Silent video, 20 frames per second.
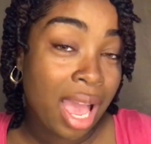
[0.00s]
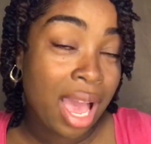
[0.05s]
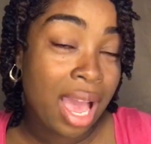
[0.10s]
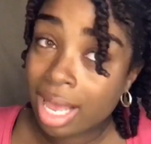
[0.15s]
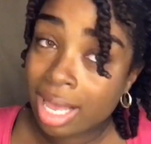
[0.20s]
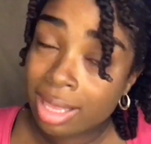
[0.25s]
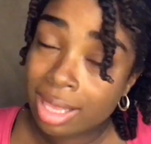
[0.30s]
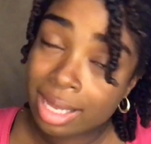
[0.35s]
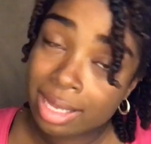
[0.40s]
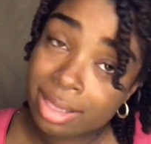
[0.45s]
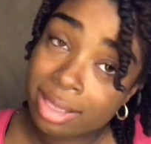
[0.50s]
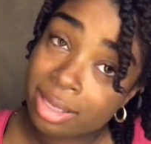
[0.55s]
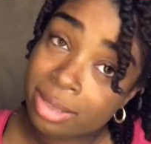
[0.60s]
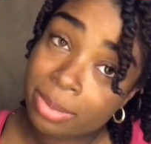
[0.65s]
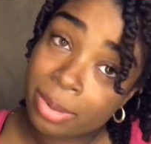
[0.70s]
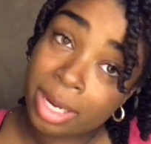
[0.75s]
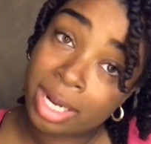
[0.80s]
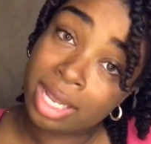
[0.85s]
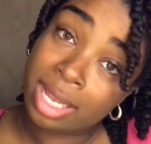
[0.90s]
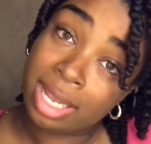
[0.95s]
I like this
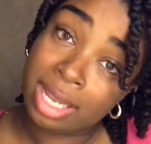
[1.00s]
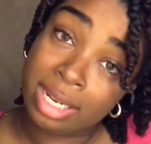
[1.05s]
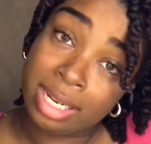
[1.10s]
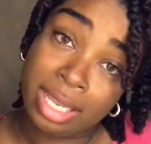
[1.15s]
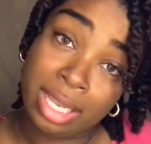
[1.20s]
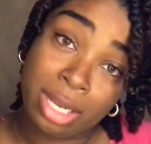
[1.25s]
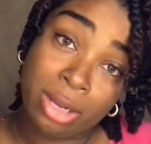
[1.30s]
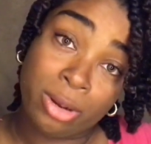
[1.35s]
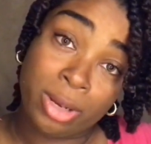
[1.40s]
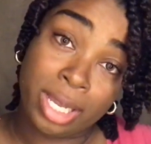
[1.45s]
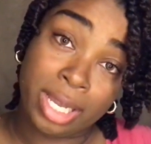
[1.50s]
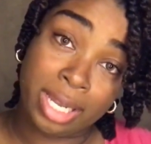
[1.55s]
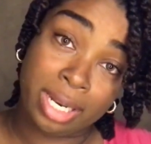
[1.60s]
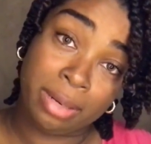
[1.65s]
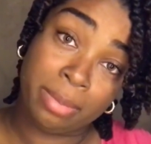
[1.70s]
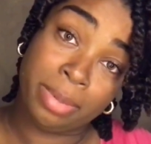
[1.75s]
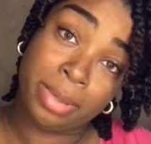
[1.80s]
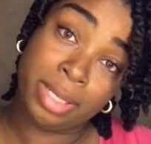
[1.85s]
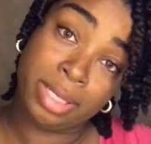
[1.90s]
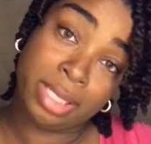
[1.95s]
product. I did go ahead
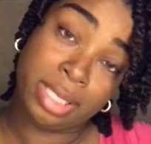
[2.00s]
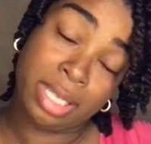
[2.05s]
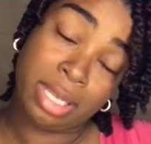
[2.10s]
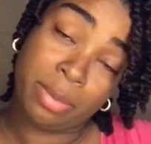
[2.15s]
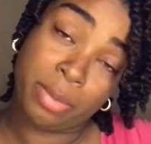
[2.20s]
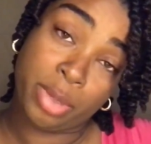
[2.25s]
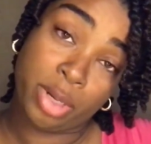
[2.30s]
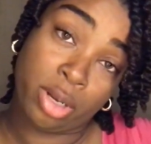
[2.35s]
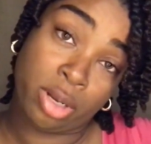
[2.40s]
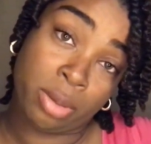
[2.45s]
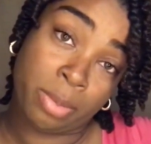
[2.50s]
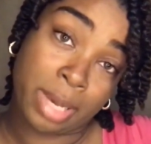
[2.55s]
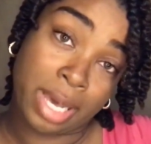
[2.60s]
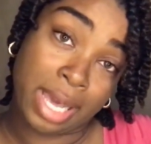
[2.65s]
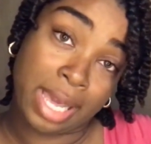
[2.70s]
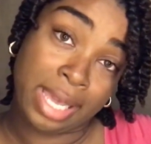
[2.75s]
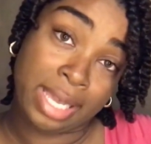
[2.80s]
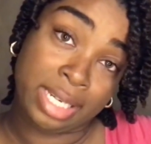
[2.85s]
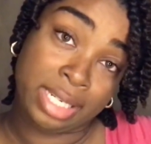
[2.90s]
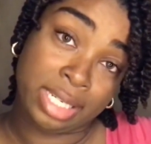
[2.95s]
and put some on
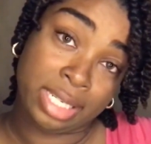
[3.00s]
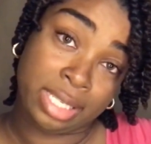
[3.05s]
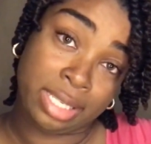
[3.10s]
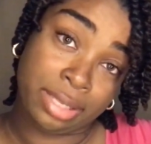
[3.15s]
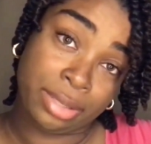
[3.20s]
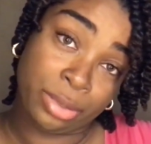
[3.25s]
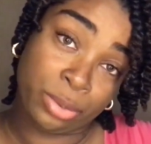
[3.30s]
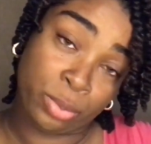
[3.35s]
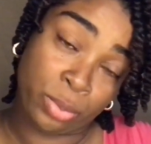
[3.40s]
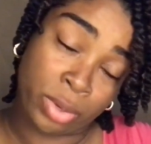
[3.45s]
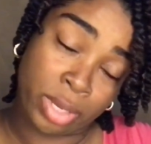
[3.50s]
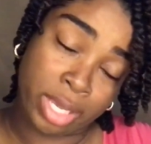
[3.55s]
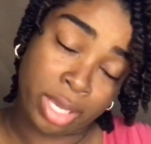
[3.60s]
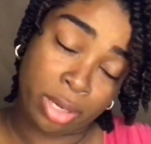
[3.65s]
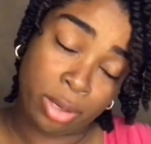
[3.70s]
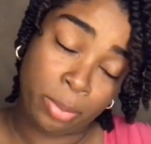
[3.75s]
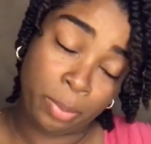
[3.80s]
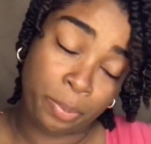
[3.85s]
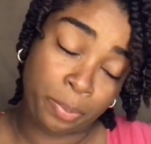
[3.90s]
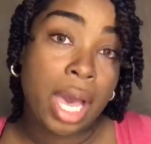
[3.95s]
my edges as
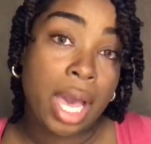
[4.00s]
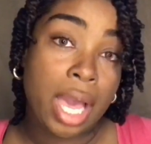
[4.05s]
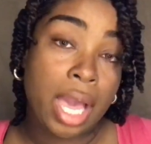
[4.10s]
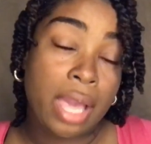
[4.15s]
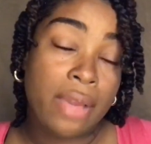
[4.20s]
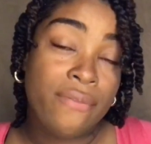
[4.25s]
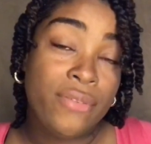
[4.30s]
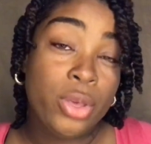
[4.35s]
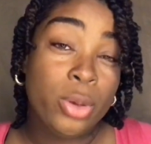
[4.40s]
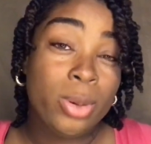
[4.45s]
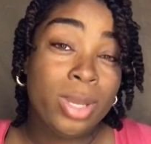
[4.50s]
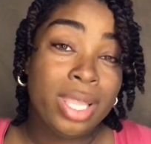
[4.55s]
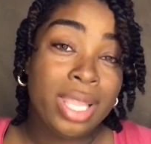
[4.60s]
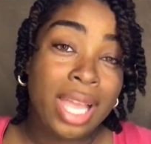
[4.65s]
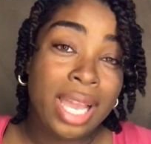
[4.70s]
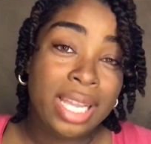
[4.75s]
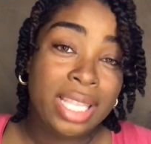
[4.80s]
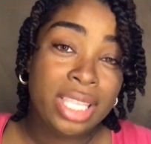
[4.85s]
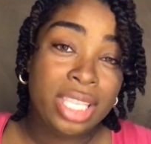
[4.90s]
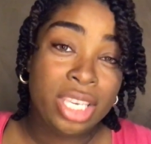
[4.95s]
well. If you would
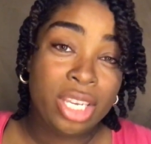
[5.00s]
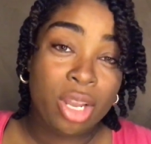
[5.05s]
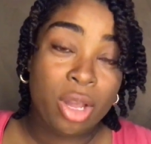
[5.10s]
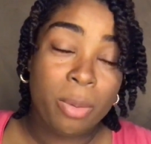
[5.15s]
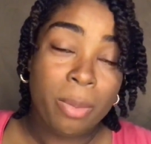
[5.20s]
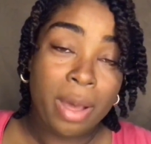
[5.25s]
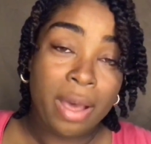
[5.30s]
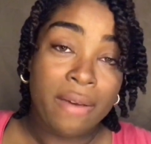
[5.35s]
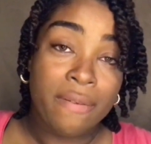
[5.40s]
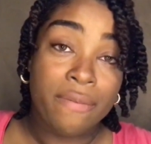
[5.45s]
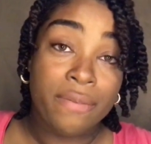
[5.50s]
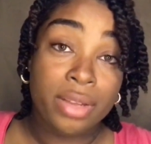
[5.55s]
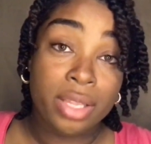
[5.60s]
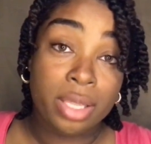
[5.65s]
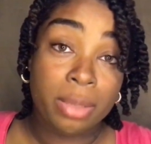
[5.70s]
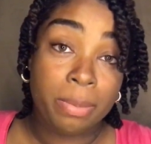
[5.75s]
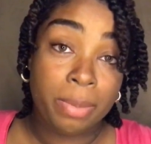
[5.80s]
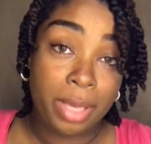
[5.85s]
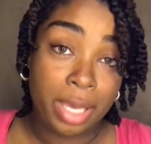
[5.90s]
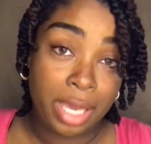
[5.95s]
like to know my
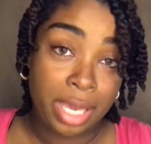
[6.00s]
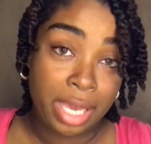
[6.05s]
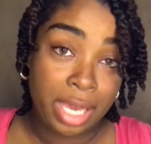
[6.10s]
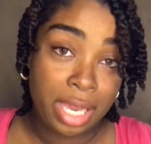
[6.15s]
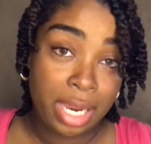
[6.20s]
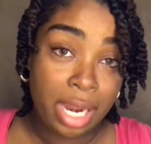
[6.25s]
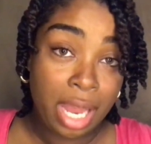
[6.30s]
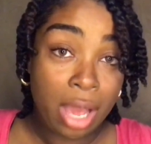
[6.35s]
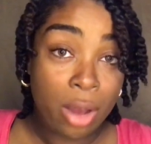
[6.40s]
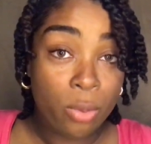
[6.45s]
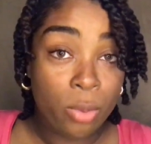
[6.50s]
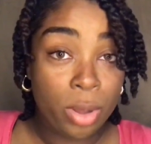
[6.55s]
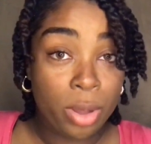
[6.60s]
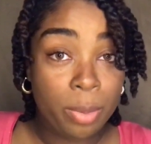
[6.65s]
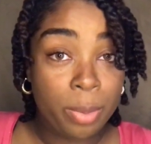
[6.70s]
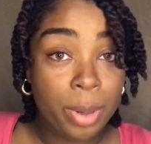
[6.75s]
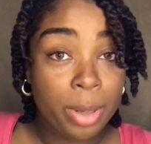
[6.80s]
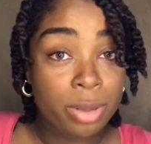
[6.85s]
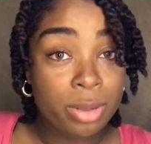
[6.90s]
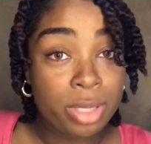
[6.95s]
full opinion, I
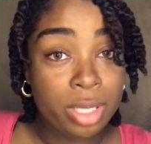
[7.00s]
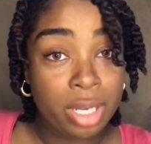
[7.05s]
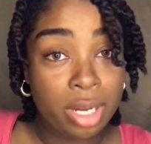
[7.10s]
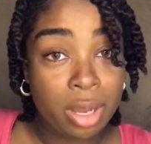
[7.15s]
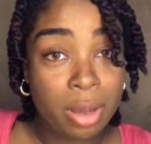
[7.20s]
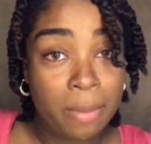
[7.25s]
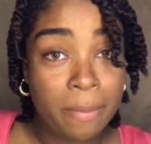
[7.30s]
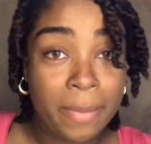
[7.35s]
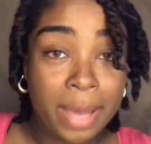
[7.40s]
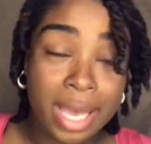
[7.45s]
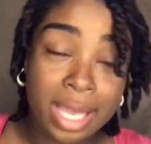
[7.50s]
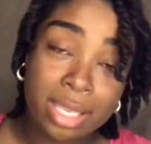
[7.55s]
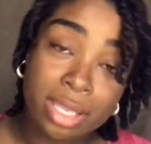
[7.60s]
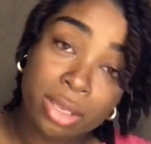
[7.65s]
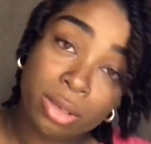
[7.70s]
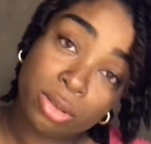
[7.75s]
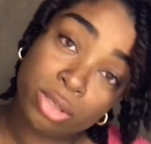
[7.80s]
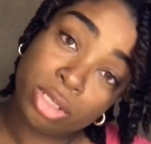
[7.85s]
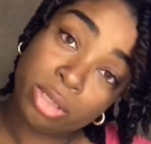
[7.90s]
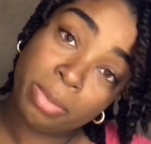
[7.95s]
will post it on my
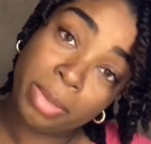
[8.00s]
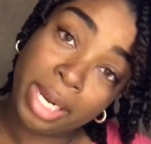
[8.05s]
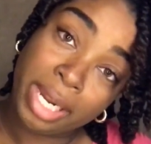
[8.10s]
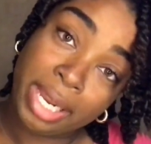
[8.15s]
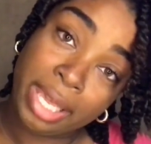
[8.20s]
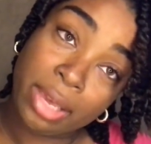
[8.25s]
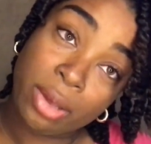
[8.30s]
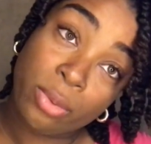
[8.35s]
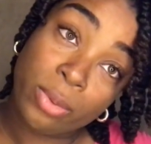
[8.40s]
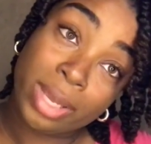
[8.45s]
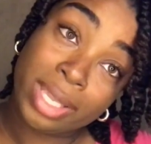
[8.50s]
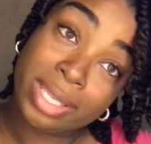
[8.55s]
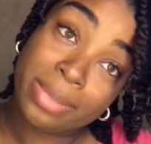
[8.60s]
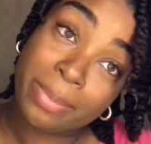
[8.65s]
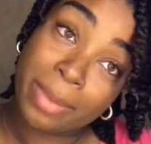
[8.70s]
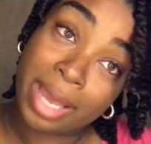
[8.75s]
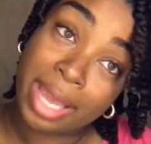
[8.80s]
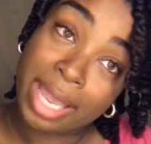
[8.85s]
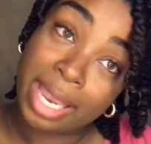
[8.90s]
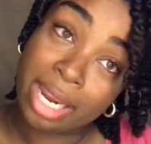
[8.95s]
social media.
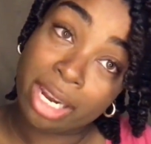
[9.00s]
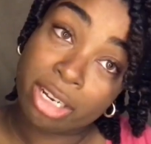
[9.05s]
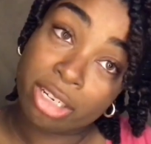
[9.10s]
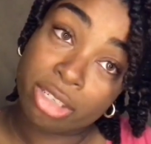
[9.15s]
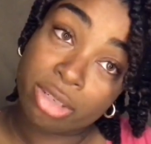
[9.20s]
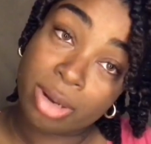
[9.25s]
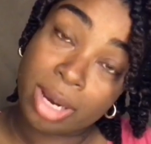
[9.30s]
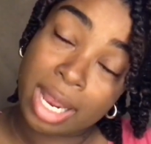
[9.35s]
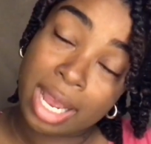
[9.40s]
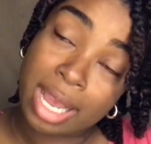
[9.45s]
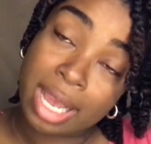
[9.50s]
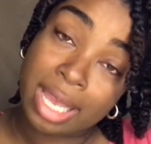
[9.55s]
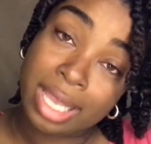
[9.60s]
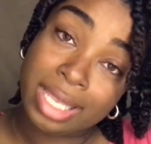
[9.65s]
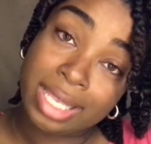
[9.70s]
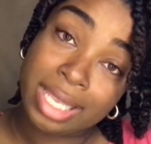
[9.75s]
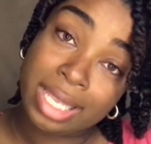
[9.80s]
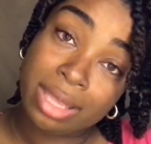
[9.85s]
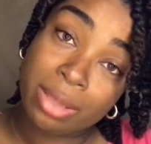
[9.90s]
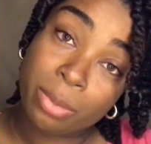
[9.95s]
Once my hair
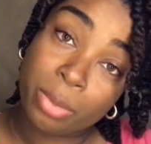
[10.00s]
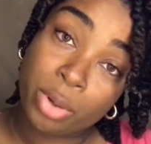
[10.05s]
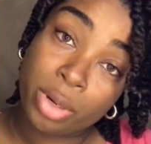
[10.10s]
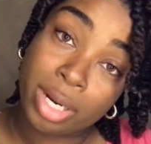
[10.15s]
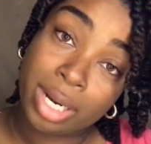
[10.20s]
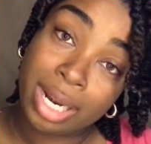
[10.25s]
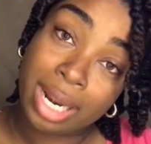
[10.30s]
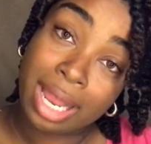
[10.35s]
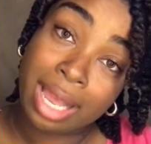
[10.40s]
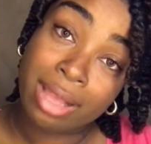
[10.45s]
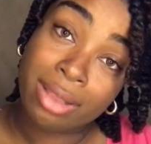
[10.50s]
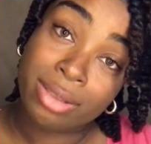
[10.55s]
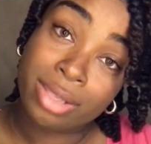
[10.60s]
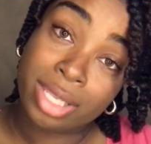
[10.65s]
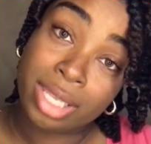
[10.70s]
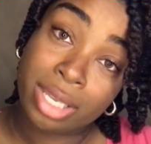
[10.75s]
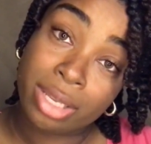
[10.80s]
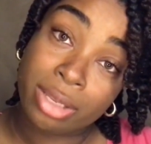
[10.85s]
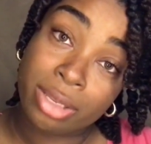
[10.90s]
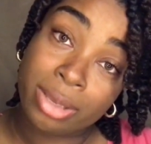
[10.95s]
dries in the morning, I'll
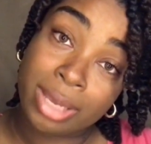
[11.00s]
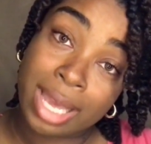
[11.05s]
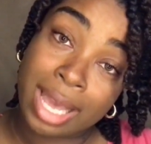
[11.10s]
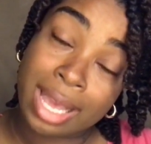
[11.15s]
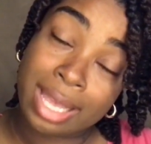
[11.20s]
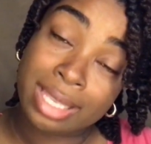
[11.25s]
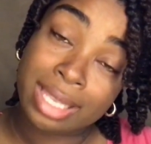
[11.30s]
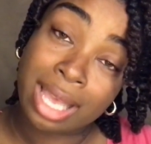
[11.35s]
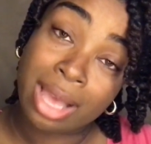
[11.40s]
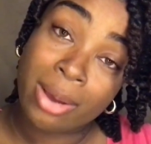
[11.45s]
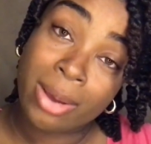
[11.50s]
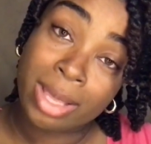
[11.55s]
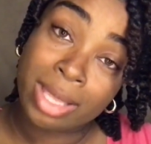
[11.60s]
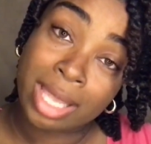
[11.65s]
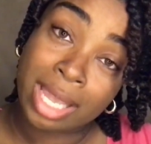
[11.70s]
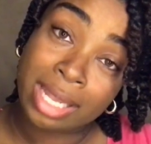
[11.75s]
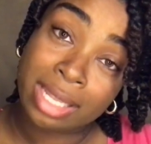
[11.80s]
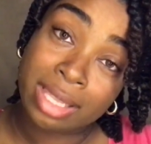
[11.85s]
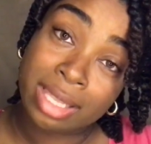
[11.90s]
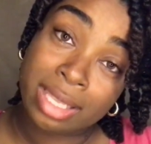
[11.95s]
tell you guys how I
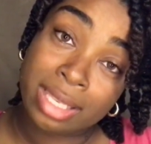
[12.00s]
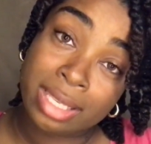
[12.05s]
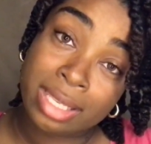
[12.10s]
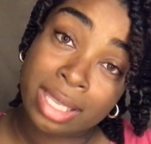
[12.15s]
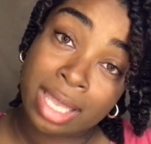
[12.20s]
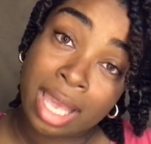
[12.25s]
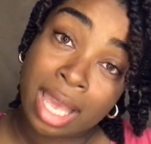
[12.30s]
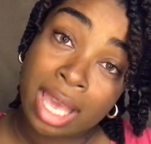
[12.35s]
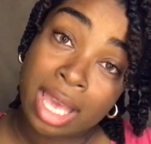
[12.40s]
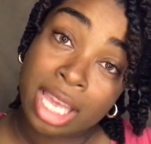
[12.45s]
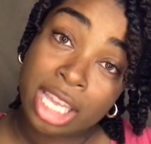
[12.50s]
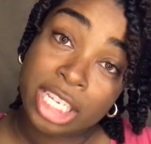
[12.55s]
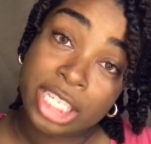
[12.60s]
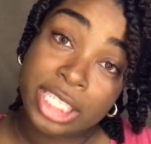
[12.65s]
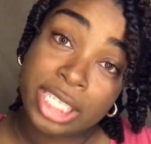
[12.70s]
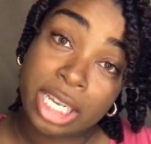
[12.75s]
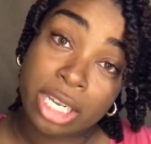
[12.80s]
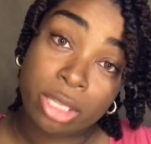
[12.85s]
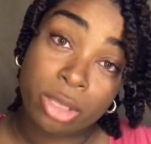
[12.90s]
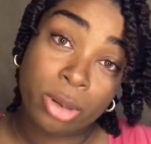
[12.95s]
like this
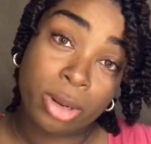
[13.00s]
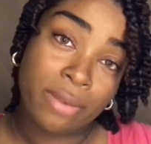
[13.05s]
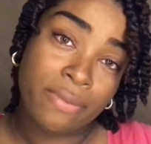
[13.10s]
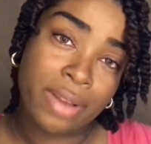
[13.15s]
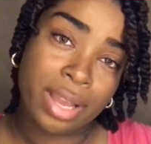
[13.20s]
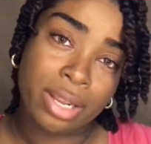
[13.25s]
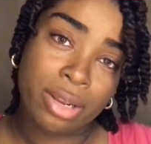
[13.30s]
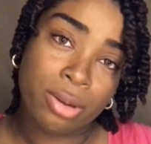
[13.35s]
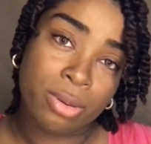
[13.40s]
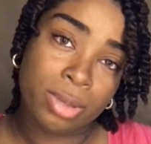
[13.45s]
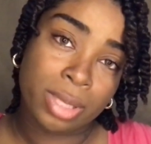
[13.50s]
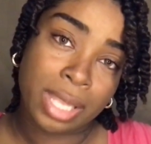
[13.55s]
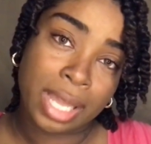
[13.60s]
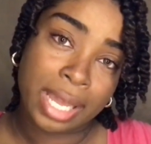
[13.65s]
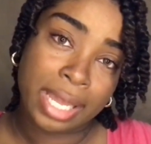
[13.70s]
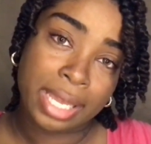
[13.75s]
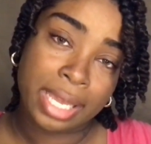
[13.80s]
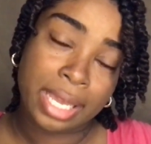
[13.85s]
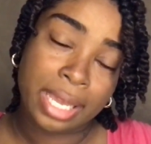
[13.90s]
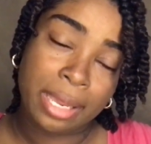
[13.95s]
gel or if I don't
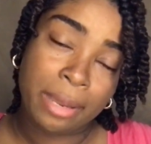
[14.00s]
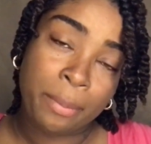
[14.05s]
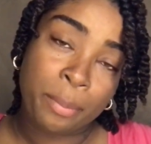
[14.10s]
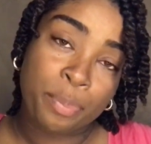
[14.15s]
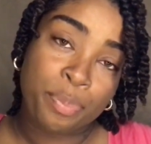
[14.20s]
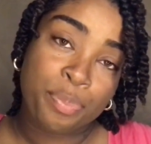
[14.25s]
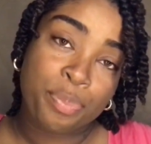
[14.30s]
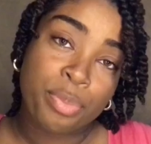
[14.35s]
like it.